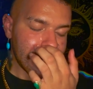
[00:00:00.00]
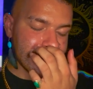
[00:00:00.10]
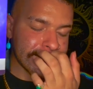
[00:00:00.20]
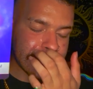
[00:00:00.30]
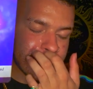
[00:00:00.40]

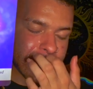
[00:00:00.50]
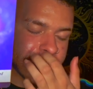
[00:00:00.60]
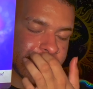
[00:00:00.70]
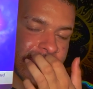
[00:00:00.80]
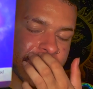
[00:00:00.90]
So the
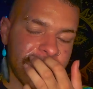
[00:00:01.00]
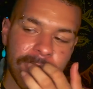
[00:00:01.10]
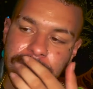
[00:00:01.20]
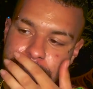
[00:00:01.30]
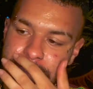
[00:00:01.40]
card that came
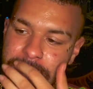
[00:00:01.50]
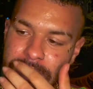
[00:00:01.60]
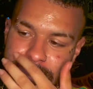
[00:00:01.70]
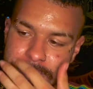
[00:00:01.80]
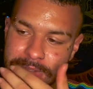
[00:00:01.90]
forward to you
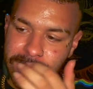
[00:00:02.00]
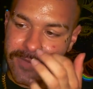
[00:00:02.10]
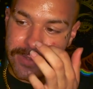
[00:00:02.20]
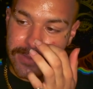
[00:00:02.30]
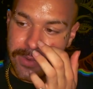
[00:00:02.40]
guys is the
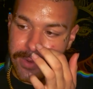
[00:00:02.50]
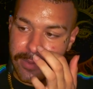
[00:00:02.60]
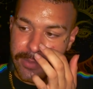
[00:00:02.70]
First Quarter